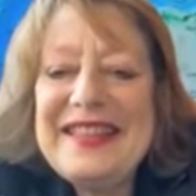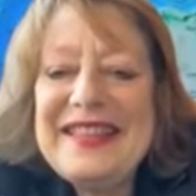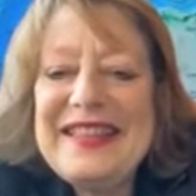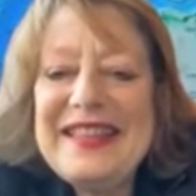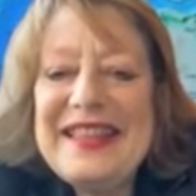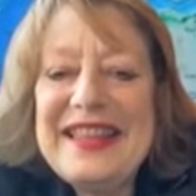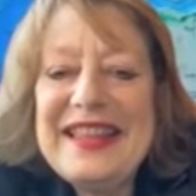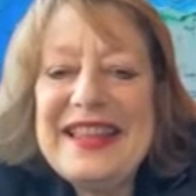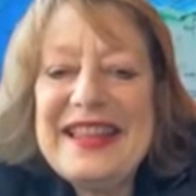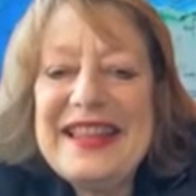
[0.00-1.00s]

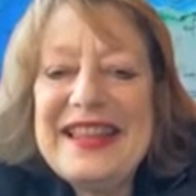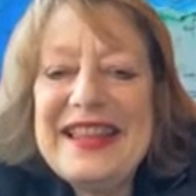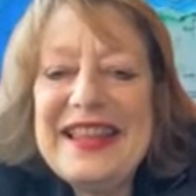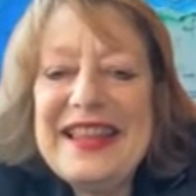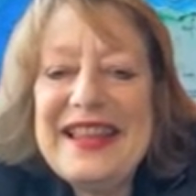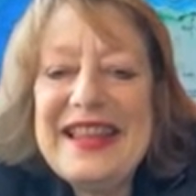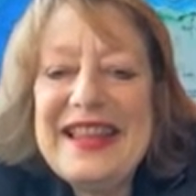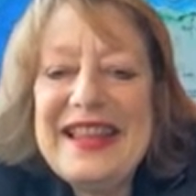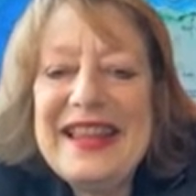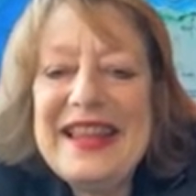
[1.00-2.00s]

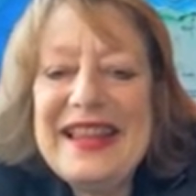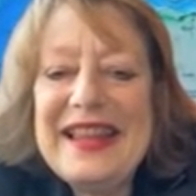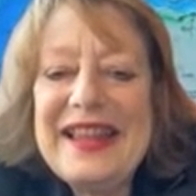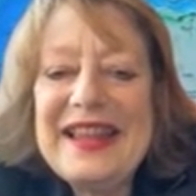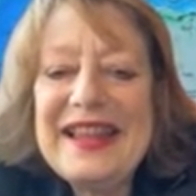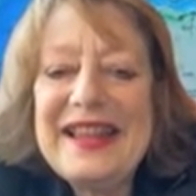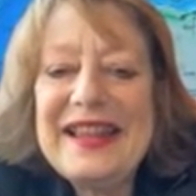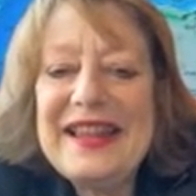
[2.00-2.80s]
[no speech]